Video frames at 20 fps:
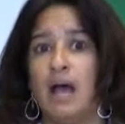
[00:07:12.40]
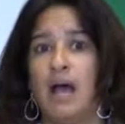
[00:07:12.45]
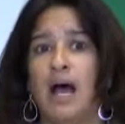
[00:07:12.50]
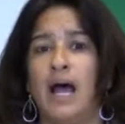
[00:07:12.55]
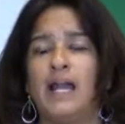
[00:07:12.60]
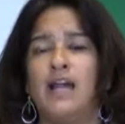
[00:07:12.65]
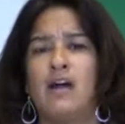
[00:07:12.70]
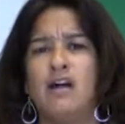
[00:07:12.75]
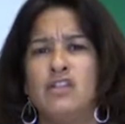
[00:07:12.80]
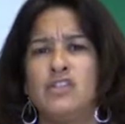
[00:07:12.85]

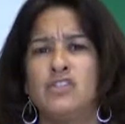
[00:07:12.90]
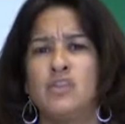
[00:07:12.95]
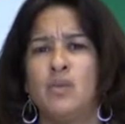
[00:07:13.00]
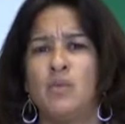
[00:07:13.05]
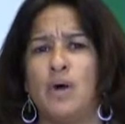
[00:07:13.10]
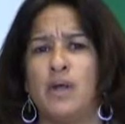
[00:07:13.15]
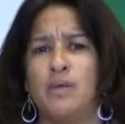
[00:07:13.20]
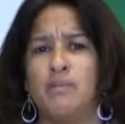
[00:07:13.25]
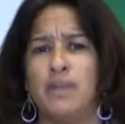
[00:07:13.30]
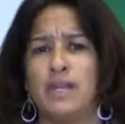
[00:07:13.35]
I also
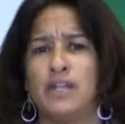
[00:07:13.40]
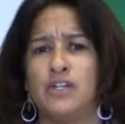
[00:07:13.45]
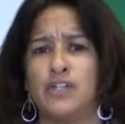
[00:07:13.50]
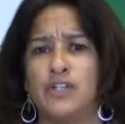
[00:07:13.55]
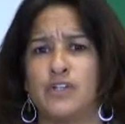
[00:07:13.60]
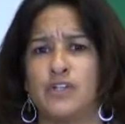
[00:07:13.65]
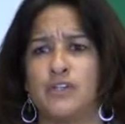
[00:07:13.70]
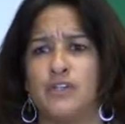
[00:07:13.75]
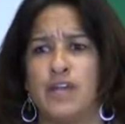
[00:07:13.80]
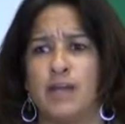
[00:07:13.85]
want to make
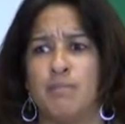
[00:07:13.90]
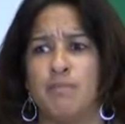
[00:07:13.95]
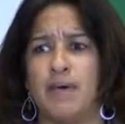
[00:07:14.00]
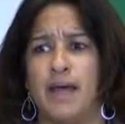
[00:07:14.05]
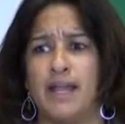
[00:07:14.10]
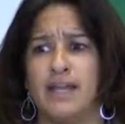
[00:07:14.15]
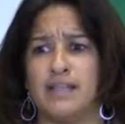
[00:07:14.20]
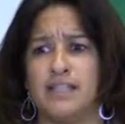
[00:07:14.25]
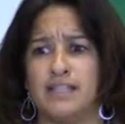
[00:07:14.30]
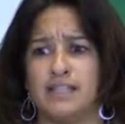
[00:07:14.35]
sure that
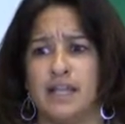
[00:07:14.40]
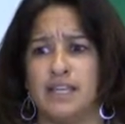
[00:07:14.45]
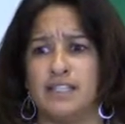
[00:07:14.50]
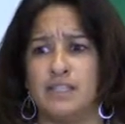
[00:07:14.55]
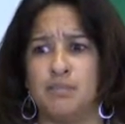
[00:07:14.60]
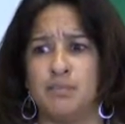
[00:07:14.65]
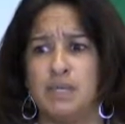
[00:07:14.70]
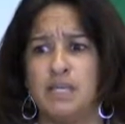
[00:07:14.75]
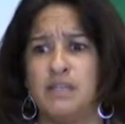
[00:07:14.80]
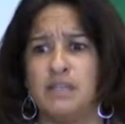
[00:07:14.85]
my
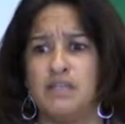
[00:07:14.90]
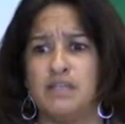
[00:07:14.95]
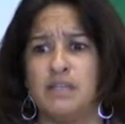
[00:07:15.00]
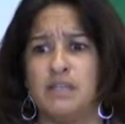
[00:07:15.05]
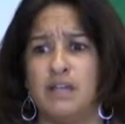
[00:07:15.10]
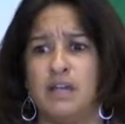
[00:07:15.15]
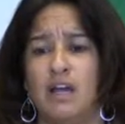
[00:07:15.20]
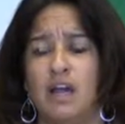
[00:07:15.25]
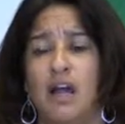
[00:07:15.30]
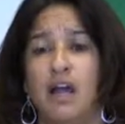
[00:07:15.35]
assessments
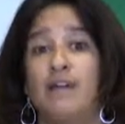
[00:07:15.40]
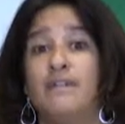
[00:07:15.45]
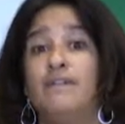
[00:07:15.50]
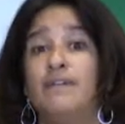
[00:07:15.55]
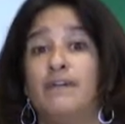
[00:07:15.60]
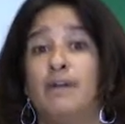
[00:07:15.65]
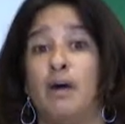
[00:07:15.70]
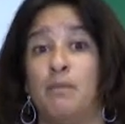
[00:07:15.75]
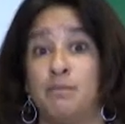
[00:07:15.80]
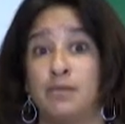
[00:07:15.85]
are
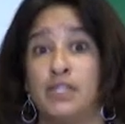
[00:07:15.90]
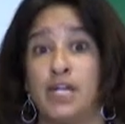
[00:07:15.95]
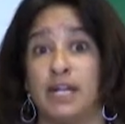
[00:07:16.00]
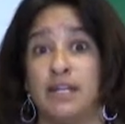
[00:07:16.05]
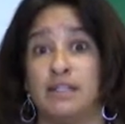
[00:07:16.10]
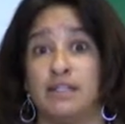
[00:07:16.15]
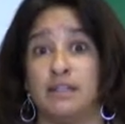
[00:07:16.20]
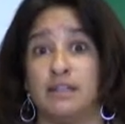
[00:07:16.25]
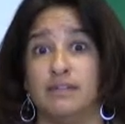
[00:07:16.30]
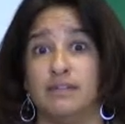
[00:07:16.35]

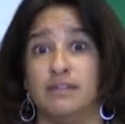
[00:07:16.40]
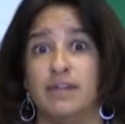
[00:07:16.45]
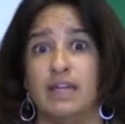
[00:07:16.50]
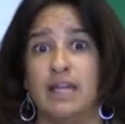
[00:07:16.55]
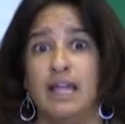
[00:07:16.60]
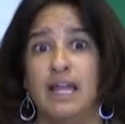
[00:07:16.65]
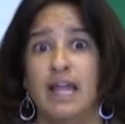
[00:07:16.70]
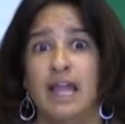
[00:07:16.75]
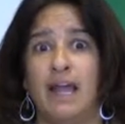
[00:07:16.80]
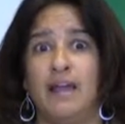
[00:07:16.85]
objective
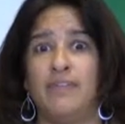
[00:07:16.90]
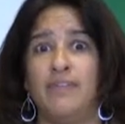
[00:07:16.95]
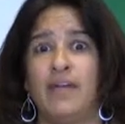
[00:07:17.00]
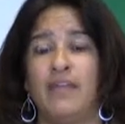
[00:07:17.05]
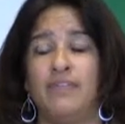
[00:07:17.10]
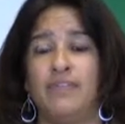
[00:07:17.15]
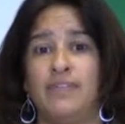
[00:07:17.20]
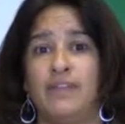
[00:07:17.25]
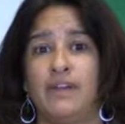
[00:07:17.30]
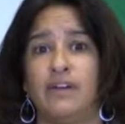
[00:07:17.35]
and
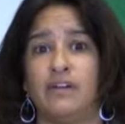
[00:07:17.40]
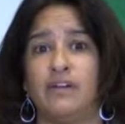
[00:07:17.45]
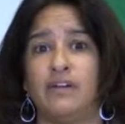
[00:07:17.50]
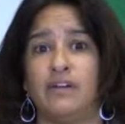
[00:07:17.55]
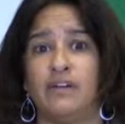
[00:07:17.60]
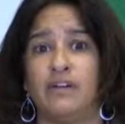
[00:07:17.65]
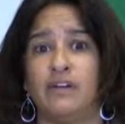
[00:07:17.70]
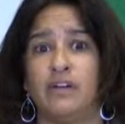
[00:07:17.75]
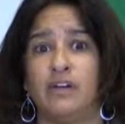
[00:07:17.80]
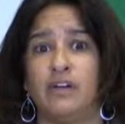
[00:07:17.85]
that
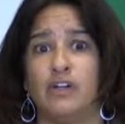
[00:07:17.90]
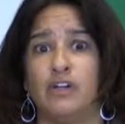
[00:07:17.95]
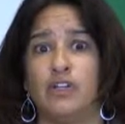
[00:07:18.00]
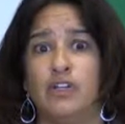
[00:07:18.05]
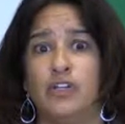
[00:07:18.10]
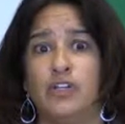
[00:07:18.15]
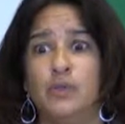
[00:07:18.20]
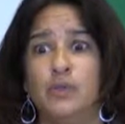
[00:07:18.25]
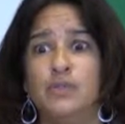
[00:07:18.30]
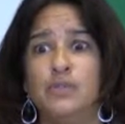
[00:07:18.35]
they're
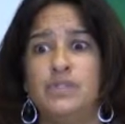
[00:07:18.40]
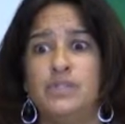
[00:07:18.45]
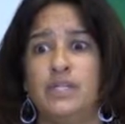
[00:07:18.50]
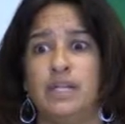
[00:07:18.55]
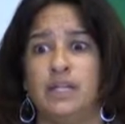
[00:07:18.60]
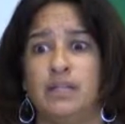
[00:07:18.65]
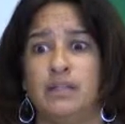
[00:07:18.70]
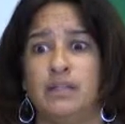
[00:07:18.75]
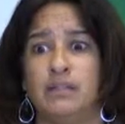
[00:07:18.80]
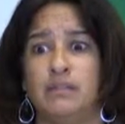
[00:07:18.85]

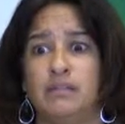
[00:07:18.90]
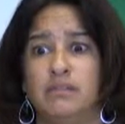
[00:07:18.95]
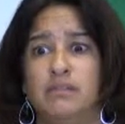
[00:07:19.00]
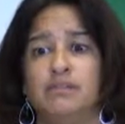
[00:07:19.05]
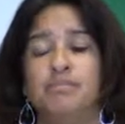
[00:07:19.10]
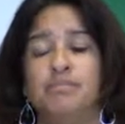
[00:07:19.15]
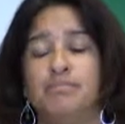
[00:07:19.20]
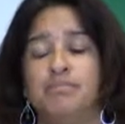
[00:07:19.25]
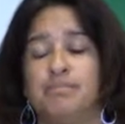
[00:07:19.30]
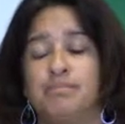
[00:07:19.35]
using
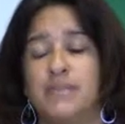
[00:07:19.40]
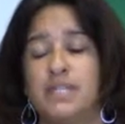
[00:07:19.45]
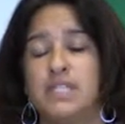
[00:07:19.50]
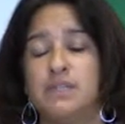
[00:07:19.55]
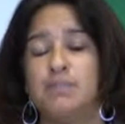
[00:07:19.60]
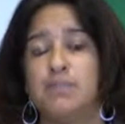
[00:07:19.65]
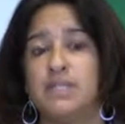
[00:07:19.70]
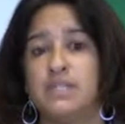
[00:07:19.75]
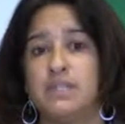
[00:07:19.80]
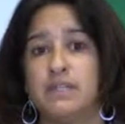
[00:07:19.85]

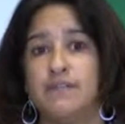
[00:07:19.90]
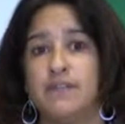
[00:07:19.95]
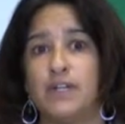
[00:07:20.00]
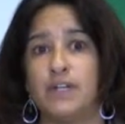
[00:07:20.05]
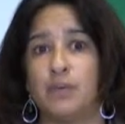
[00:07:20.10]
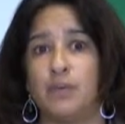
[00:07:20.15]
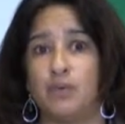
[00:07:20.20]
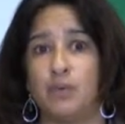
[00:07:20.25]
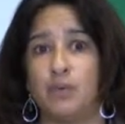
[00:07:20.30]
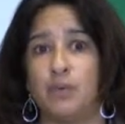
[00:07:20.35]

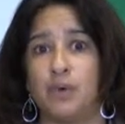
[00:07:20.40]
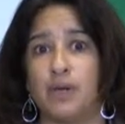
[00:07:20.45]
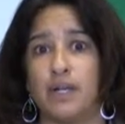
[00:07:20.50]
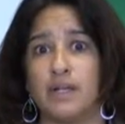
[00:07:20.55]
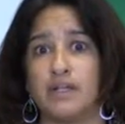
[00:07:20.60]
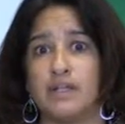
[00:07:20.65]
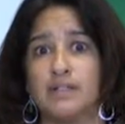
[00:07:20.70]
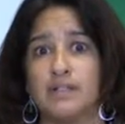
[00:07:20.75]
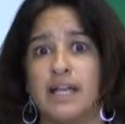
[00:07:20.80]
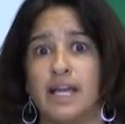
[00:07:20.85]
specific
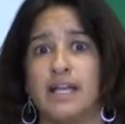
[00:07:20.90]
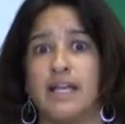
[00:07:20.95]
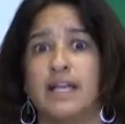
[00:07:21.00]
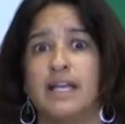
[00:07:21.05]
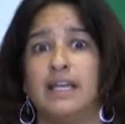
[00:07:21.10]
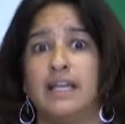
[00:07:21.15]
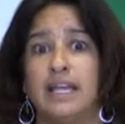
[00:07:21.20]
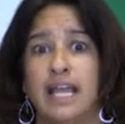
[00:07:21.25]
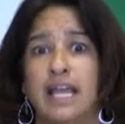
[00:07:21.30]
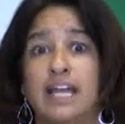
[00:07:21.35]
rubrics that
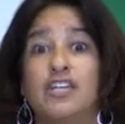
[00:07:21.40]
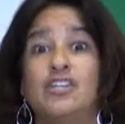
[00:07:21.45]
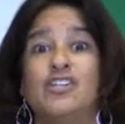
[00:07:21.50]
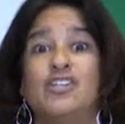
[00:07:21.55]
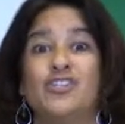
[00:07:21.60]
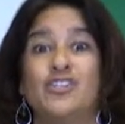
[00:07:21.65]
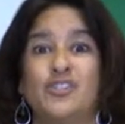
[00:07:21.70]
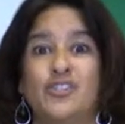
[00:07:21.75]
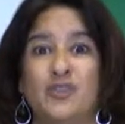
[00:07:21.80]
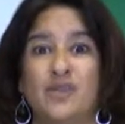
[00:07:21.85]
can gauge
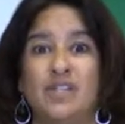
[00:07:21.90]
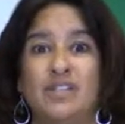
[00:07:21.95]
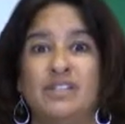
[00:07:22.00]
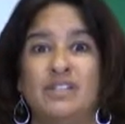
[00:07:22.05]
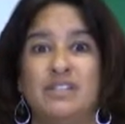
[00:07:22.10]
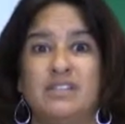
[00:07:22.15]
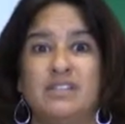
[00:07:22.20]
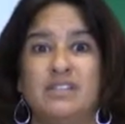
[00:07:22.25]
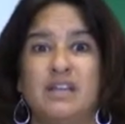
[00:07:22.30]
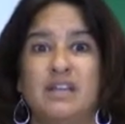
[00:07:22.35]
the
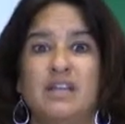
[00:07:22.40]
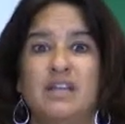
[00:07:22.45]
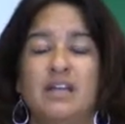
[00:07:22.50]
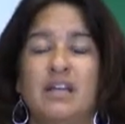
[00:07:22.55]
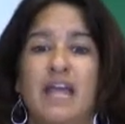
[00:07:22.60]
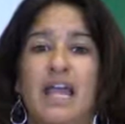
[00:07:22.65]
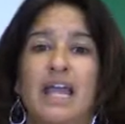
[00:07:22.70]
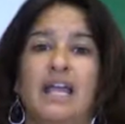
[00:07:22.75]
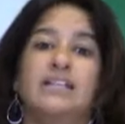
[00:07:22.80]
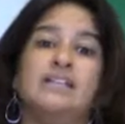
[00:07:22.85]
students
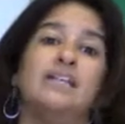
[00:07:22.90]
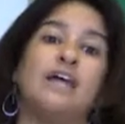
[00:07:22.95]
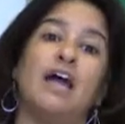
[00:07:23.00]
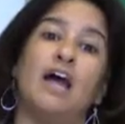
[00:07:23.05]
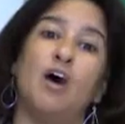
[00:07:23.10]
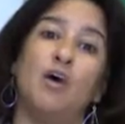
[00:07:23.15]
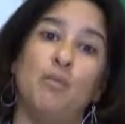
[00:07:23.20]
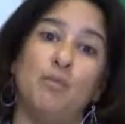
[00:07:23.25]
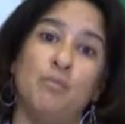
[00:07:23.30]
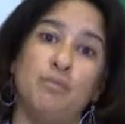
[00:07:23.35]
and to
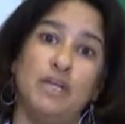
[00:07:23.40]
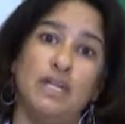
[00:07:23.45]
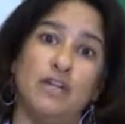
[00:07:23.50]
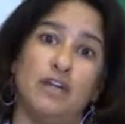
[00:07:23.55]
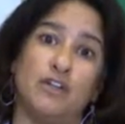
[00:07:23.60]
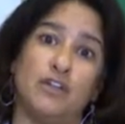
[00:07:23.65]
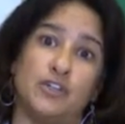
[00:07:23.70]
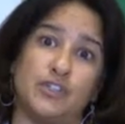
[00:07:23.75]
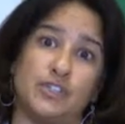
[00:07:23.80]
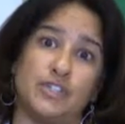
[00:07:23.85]
help me
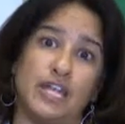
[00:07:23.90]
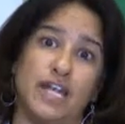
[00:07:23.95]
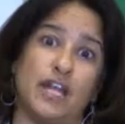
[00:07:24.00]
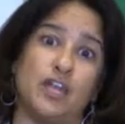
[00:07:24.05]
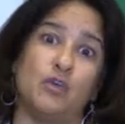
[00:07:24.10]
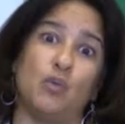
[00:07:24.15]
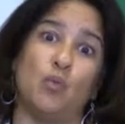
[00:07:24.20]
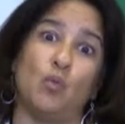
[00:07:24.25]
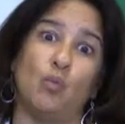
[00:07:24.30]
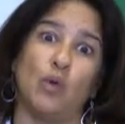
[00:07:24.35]

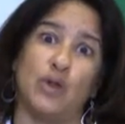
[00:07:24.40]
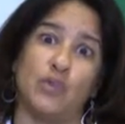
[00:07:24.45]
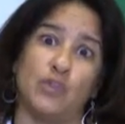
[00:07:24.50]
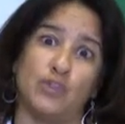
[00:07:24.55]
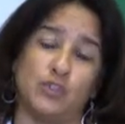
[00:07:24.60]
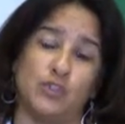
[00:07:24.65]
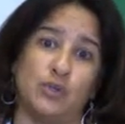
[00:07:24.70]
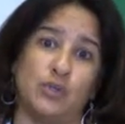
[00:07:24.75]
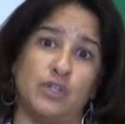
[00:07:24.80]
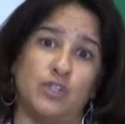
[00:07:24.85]
understand where
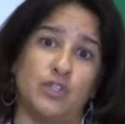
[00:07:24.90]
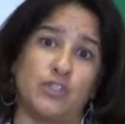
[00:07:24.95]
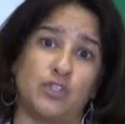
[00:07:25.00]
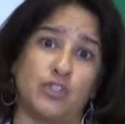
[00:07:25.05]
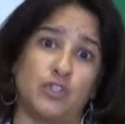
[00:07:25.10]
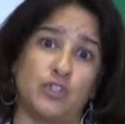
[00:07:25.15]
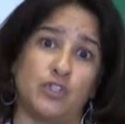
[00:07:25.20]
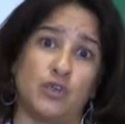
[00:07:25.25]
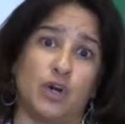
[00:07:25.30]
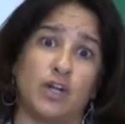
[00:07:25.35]
the students
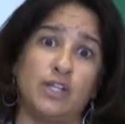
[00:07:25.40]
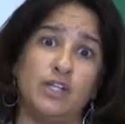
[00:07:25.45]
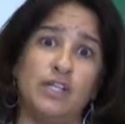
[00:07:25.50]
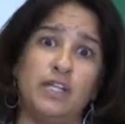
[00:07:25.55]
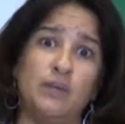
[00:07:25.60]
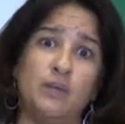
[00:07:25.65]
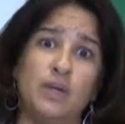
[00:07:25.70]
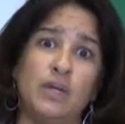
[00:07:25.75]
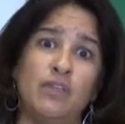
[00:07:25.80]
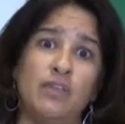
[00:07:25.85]
are
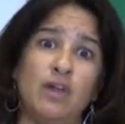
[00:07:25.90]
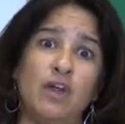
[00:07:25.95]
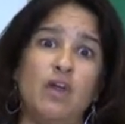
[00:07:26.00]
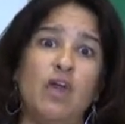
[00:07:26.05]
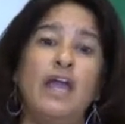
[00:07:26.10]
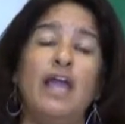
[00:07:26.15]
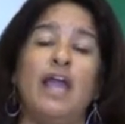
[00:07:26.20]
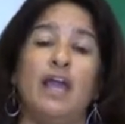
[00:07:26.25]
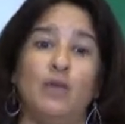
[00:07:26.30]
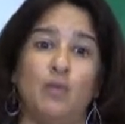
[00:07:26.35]
struggling with
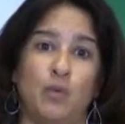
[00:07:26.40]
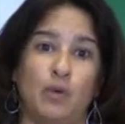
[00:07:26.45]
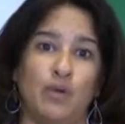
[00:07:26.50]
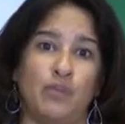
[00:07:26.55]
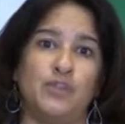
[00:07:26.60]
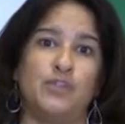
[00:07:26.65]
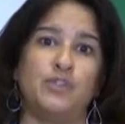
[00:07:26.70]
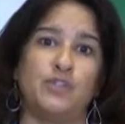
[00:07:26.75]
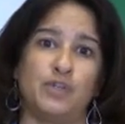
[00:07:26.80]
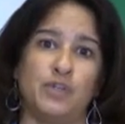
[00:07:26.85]
and where
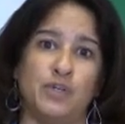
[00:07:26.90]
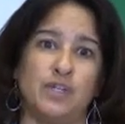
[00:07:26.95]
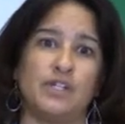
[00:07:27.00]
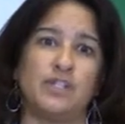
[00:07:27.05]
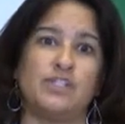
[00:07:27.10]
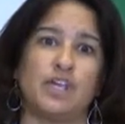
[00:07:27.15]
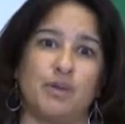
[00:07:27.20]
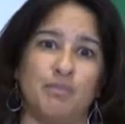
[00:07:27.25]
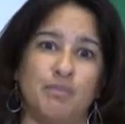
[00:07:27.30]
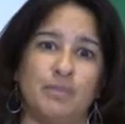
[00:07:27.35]
the
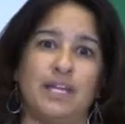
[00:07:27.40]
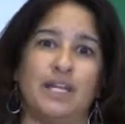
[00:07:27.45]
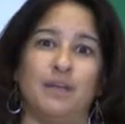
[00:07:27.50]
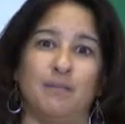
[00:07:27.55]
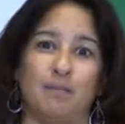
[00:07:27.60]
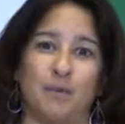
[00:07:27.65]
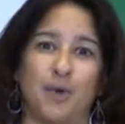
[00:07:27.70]
students are meeting